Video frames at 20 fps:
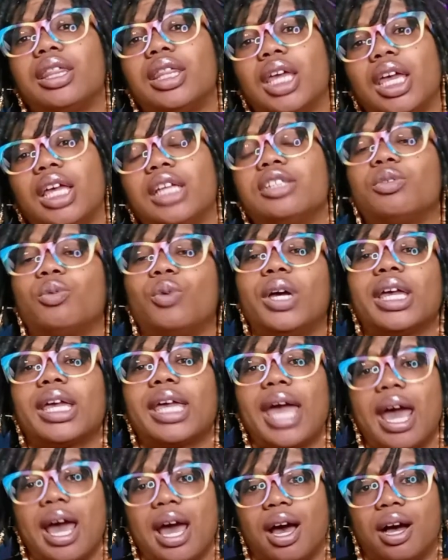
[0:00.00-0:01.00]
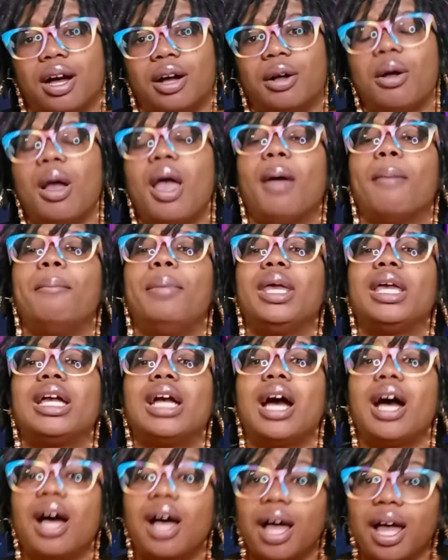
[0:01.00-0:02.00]
things with Cal
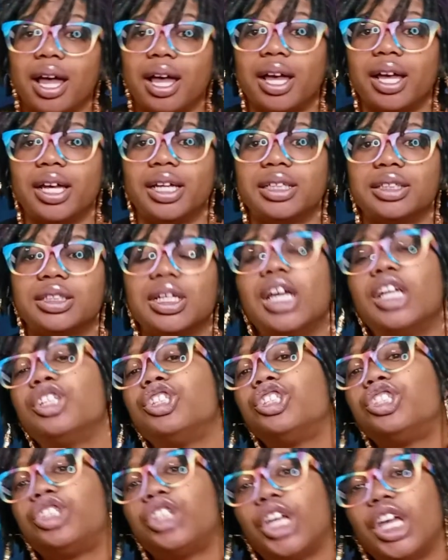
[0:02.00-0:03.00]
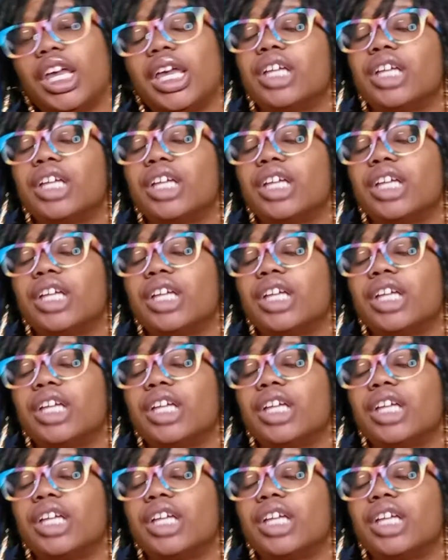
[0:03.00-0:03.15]
because she